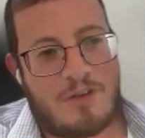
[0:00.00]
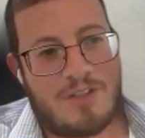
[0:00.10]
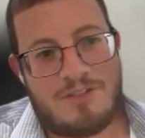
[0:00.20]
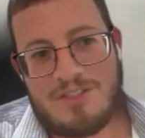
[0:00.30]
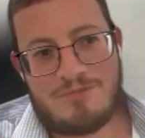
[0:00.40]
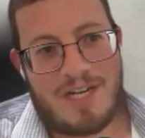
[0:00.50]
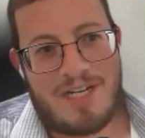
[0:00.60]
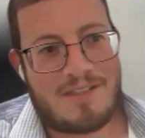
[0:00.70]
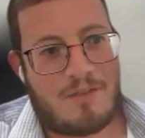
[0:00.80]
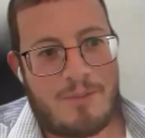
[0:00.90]
covered. Right,
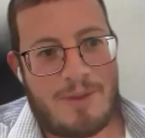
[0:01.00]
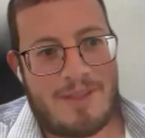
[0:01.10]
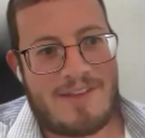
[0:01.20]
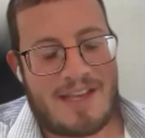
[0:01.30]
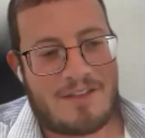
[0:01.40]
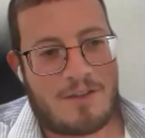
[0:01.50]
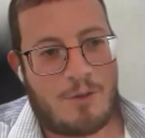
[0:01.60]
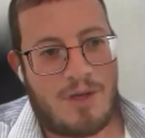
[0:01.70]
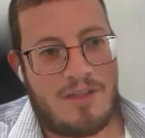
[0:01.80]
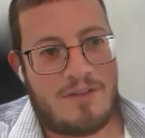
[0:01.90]
it's covered by the tax
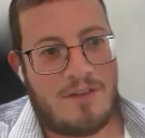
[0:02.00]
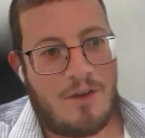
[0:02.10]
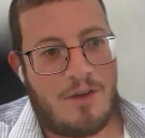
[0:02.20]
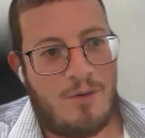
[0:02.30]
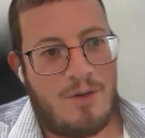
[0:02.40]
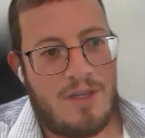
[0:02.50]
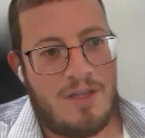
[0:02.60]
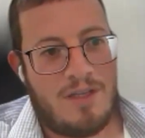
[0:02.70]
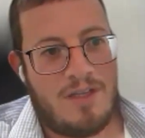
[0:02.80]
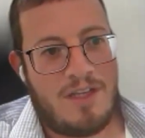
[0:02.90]
authority. So
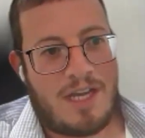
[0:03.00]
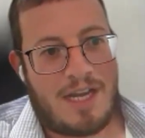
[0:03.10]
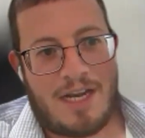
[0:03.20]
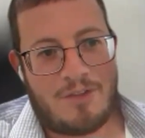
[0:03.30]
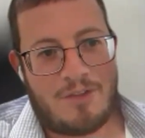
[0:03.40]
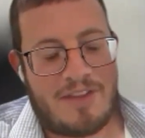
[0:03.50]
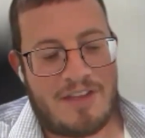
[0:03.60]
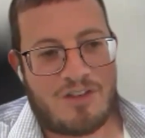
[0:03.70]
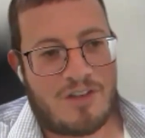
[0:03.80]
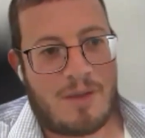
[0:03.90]
I don't think the
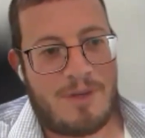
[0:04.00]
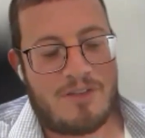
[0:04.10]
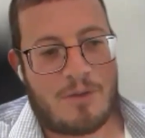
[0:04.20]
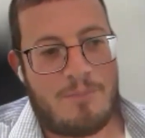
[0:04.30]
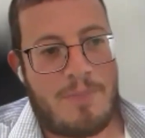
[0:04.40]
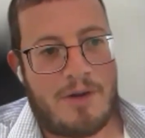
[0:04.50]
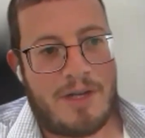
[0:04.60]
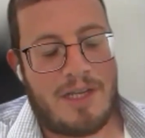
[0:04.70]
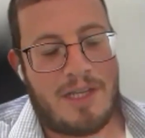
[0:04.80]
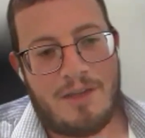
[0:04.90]
insurance companies are
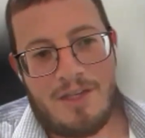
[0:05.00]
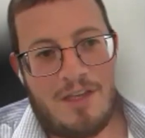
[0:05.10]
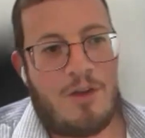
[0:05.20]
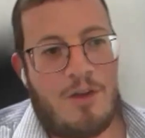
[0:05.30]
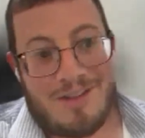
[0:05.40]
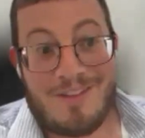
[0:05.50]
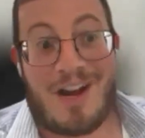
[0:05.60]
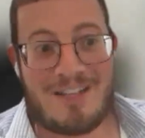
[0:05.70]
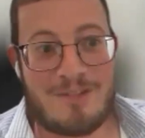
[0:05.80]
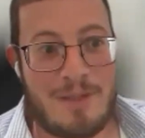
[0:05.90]
bearing. There
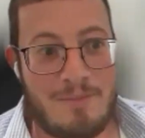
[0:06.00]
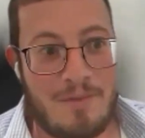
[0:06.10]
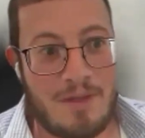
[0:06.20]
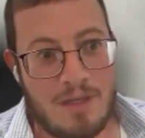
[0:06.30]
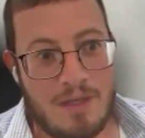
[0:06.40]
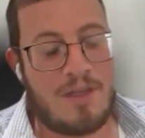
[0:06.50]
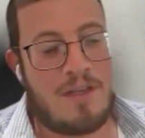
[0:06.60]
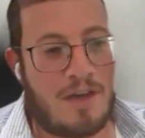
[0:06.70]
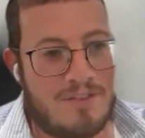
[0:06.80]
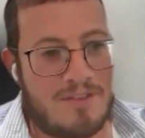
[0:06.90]
has been
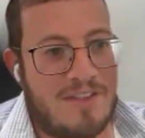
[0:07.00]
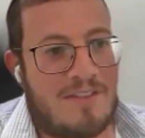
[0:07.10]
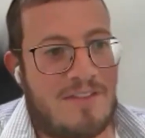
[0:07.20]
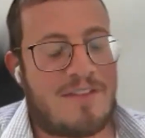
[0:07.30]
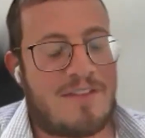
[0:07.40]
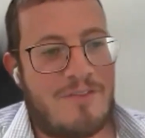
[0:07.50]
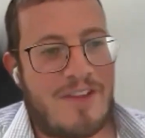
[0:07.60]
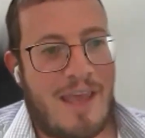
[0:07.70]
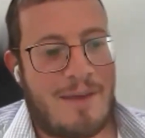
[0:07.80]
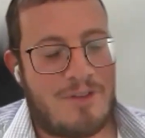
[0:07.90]
obviously
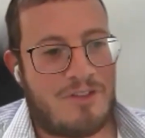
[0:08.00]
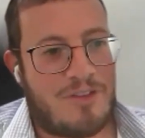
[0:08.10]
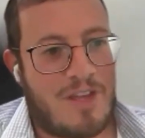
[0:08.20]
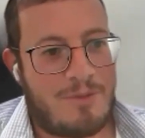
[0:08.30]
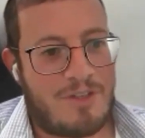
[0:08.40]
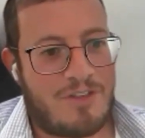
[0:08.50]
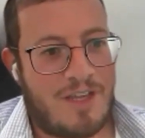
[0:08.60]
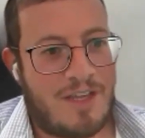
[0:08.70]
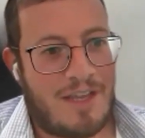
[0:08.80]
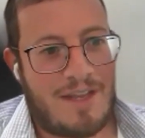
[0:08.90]
significant damage,
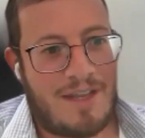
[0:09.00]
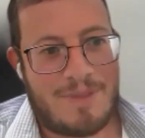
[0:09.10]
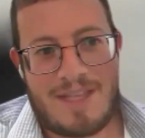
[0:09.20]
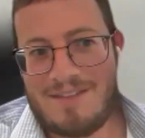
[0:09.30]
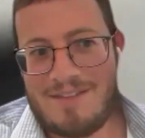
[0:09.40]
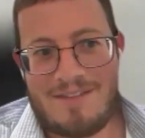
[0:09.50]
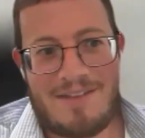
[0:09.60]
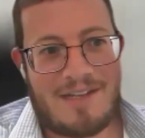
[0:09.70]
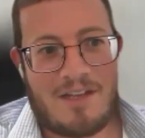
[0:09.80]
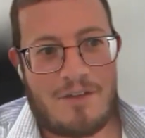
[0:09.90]
but that's
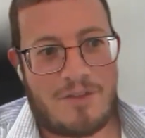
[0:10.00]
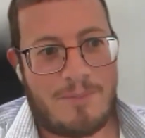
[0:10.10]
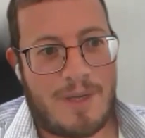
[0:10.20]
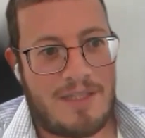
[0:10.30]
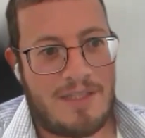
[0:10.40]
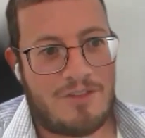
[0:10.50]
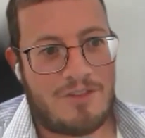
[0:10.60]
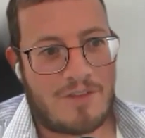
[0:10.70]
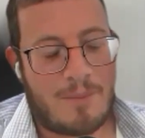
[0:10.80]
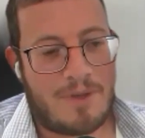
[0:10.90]
not covered by the
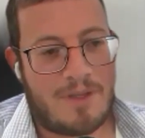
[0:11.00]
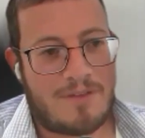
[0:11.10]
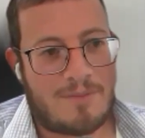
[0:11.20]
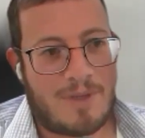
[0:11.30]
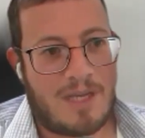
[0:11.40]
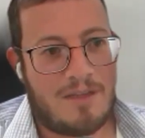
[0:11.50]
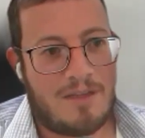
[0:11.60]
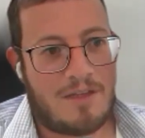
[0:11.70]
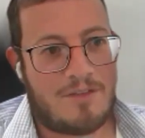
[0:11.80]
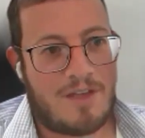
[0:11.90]
insurance companies. That's my
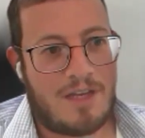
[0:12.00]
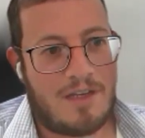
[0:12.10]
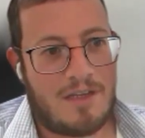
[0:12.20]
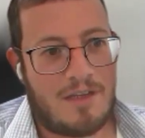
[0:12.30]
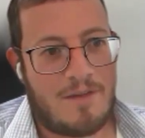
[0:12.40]
understanding.